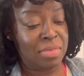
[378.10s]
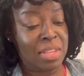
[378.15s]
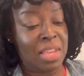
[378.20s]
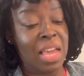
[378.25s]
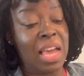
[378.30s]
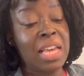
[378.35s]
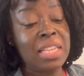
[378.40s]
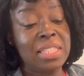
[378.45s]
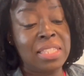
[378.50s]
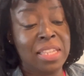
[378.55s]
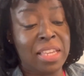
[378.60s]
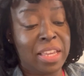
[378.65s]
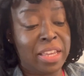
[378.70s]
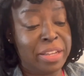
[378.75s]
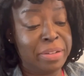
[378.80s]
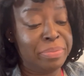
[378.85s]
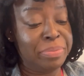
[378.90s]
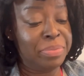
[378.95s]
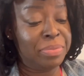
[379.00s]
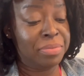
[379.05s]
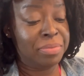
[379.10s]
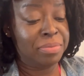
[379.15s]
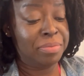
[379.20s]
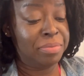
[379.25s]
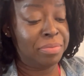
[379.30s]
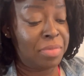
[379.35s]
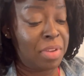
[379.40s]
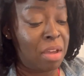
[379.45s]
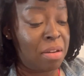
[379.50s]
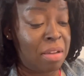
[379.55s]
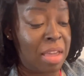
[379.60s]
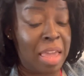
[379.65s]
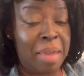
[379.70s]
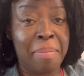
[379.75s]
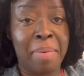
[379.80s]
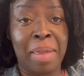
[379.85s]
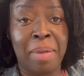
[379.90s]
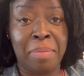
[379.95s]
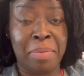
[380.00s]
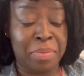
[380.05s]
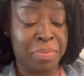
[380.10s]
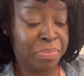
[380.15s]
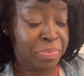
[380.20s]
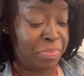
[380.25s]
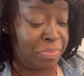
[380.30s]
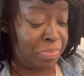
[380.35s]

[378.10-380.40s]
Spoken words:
I said, okay, baby.